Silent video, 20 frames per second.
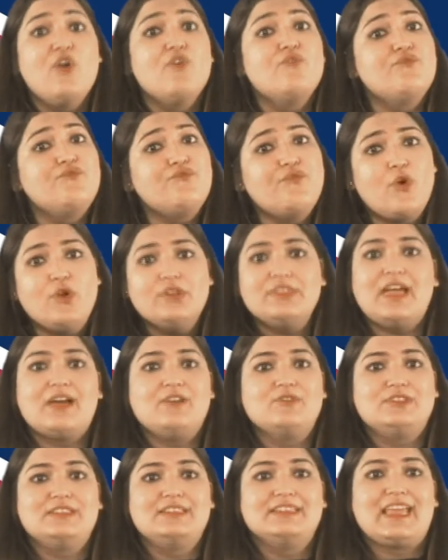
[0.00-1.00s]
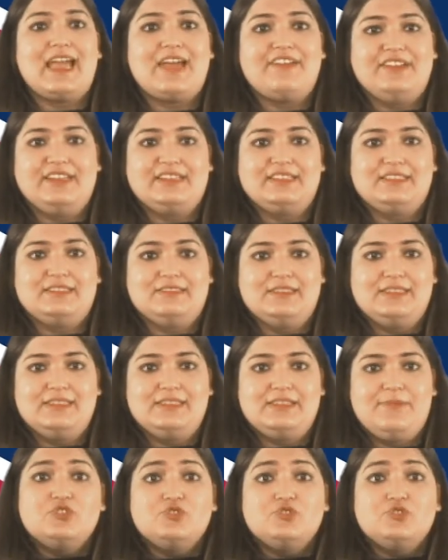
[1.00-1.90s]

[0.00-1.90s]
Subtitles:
4,000 characters.